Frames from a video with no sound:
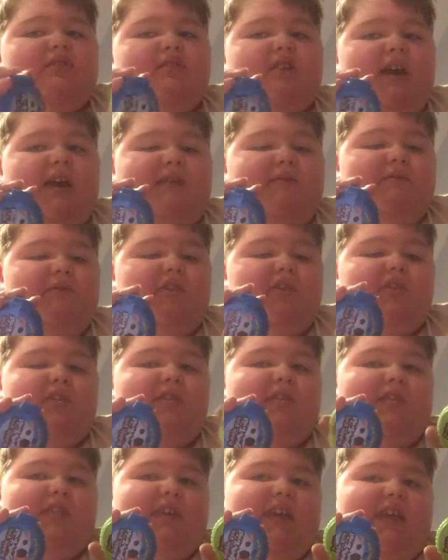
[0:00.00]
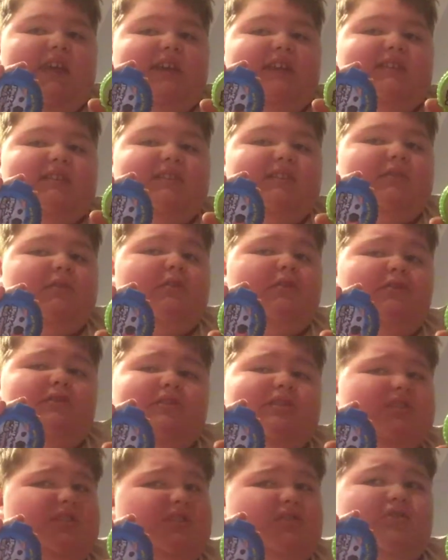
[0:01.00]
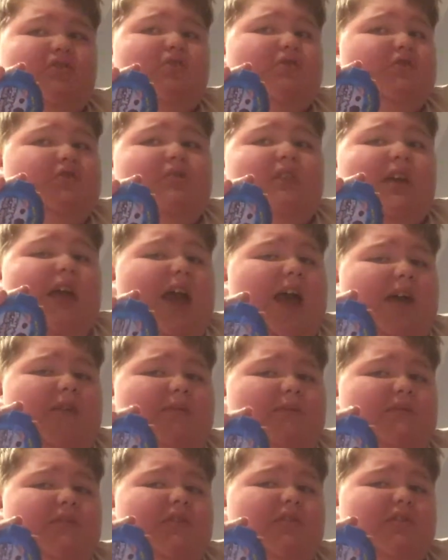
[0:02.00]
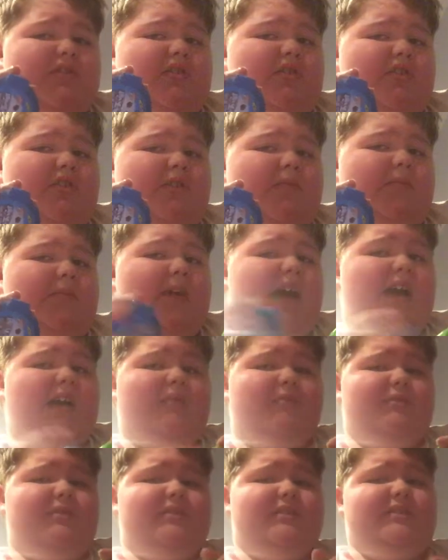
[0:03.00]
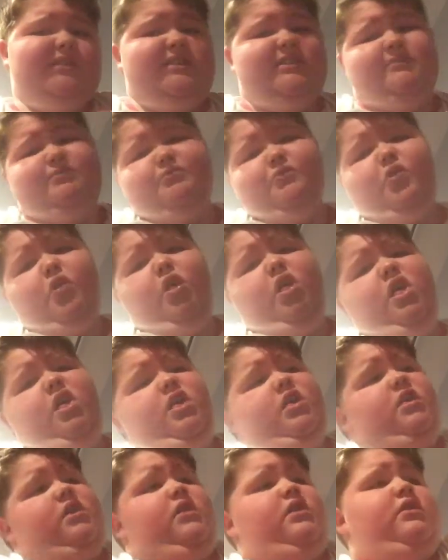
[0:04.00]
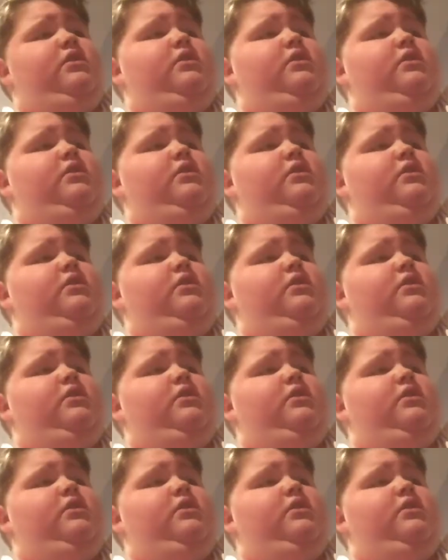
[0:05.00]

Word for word: have a look at these. I'm not going to have a look at them now because it's ugh,